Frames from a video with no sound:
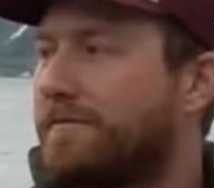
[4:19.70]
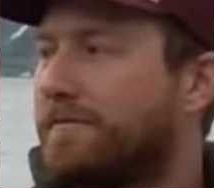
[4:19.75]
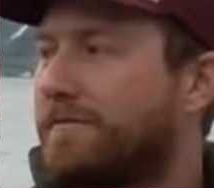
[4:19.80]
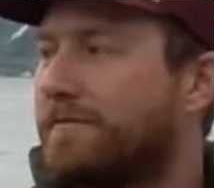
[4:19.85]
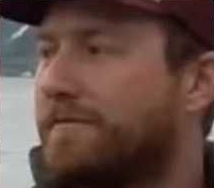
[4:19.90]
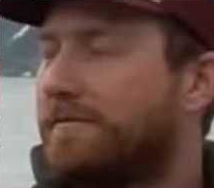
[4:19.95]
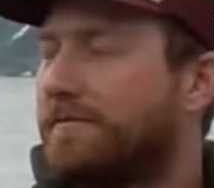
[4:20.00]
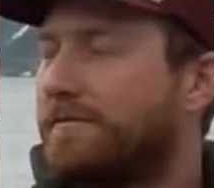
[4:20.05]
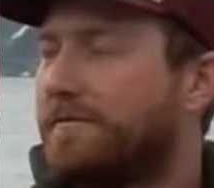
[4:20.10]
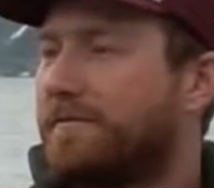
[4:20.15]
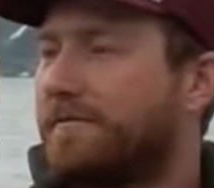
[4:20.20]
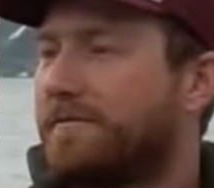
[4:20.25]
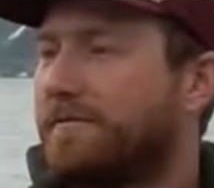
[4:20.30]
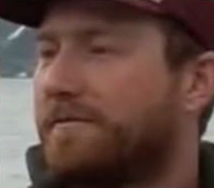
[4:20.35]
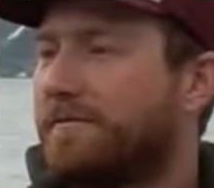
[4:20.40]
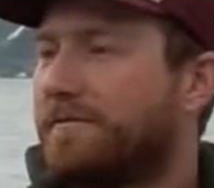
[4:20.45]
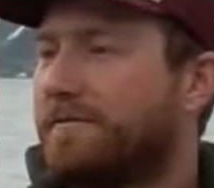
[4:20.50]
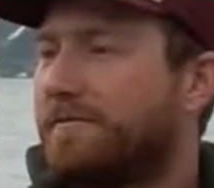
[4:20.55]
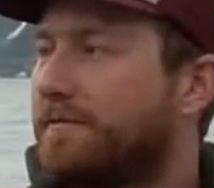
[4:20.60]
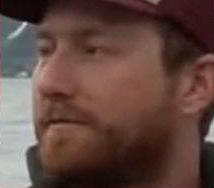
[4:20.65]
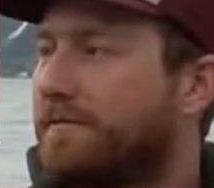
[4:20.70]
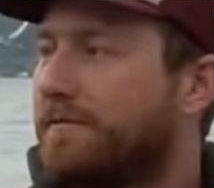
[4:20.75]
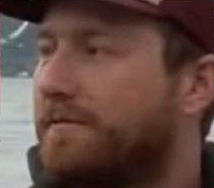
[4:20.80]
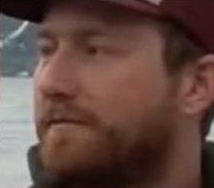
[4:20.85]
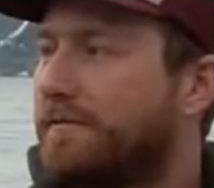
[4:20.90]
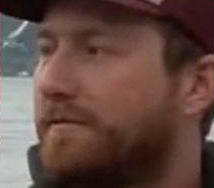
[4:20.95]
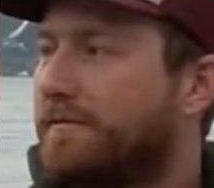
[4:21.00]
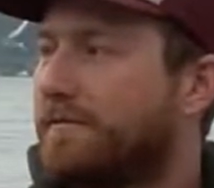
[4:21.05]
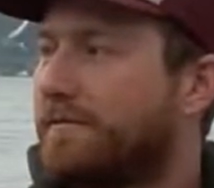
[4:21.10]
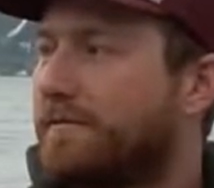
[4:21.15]

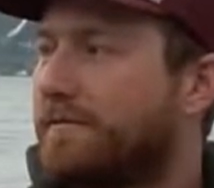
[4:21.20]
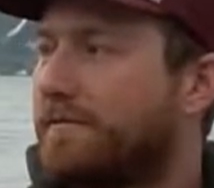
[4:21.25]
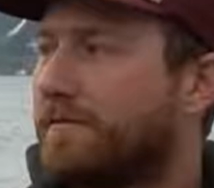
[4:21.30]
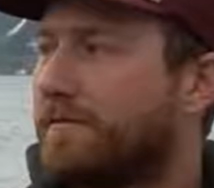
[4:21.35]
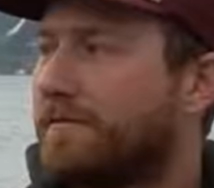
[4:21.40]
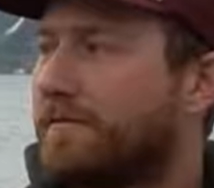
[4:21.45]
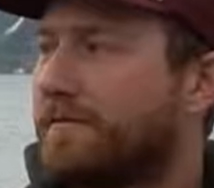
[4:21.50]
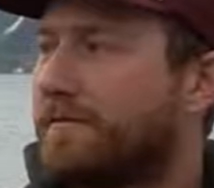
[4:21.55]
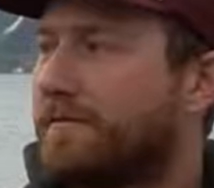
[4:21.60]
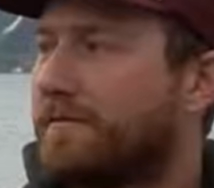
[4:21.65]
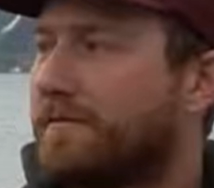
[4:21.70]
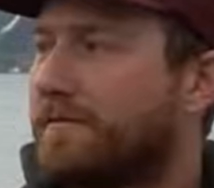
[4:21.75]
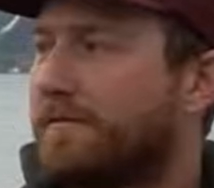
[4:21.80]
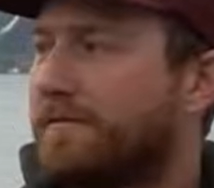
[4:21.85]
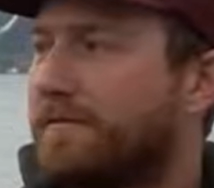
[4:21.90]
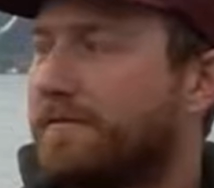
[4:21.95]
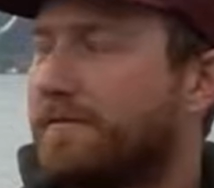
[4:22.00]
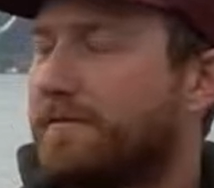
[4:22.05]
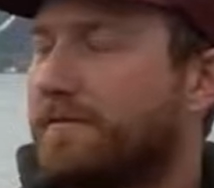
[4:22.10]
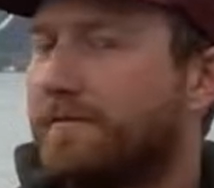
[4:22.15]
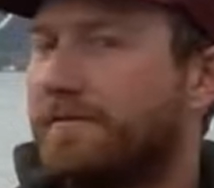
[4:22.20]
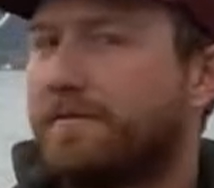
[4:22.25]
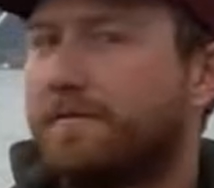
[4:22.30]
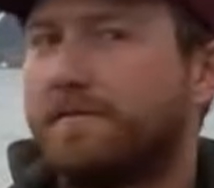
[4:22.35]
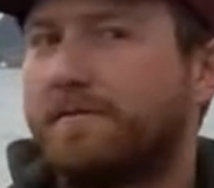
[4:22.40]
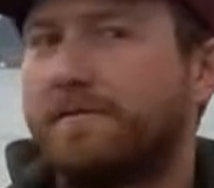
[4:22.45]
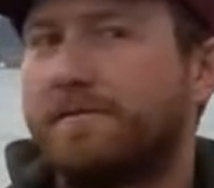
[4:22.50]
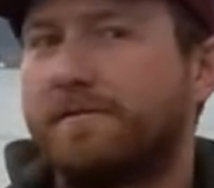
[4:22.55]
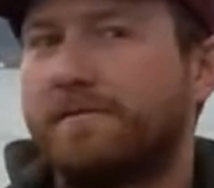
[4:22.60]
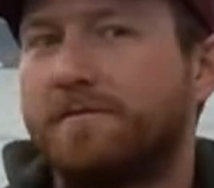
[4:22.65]
(silent)